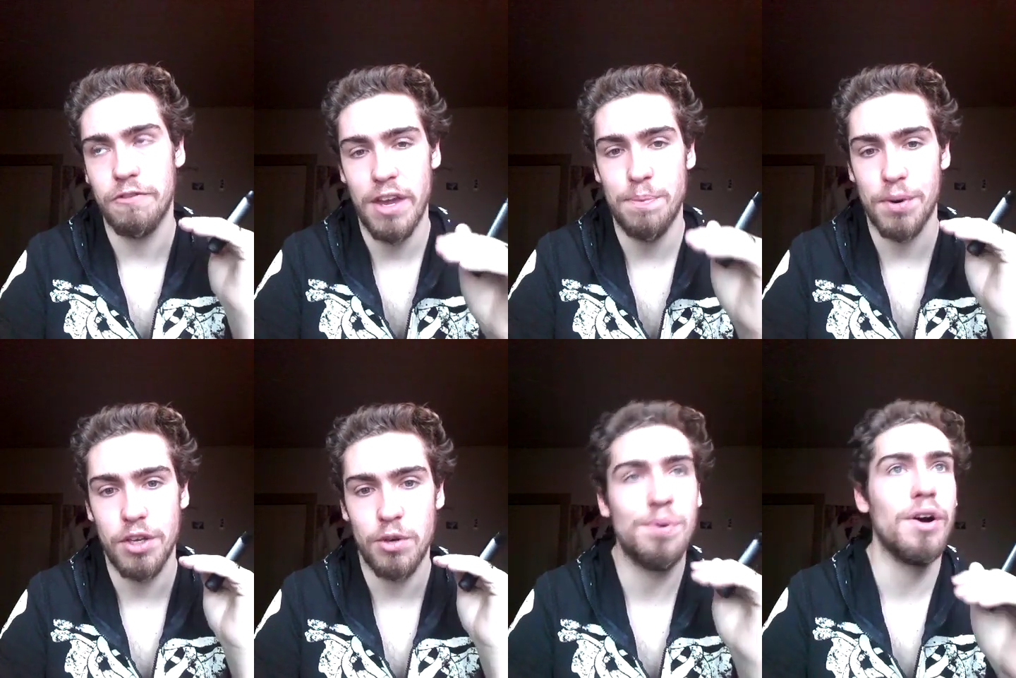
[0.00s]
vapor
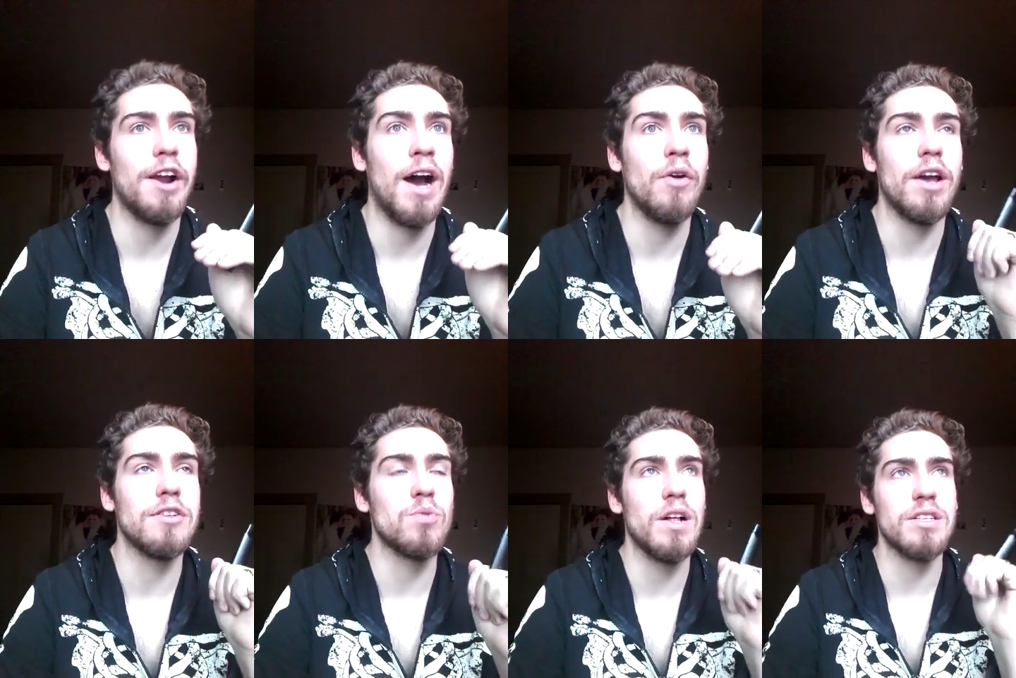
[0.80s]
you put out,
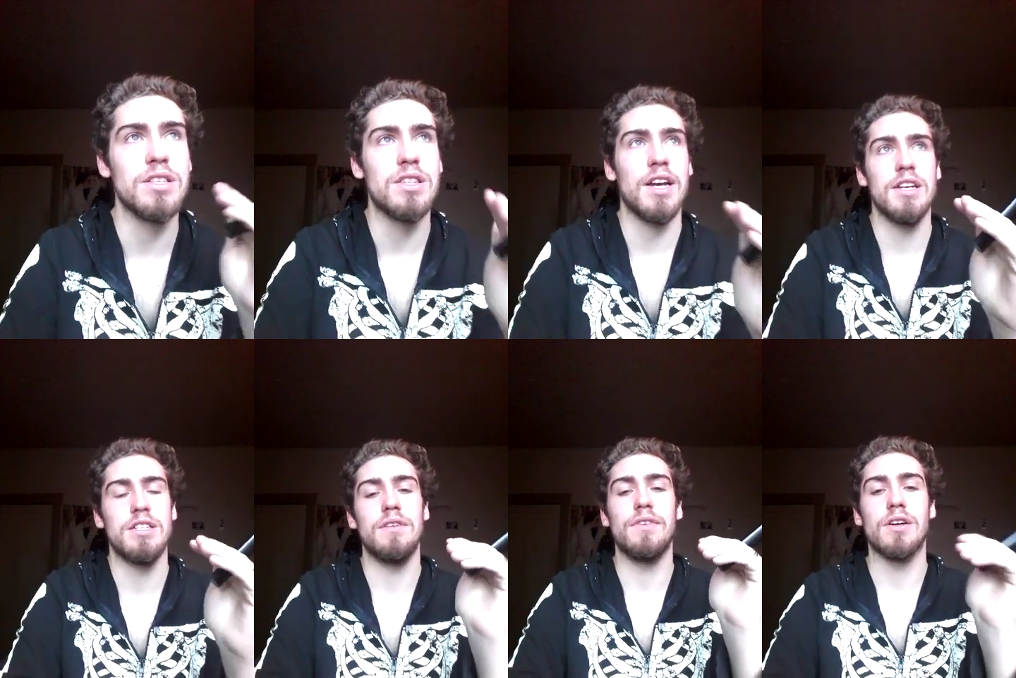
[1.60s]
as well as the
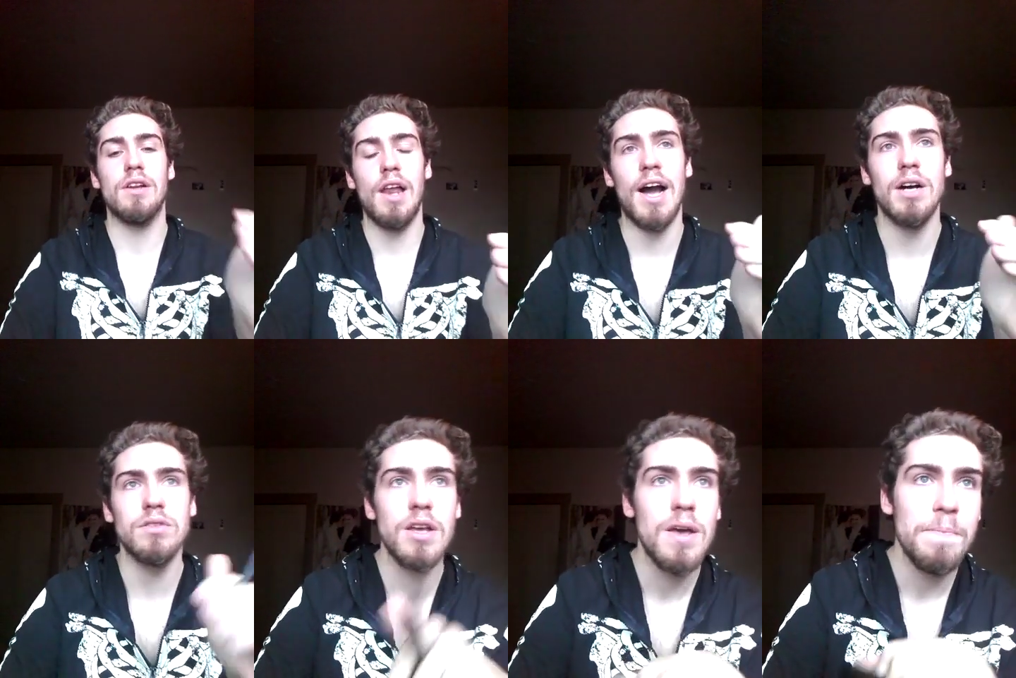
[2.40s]
thickness of your clouds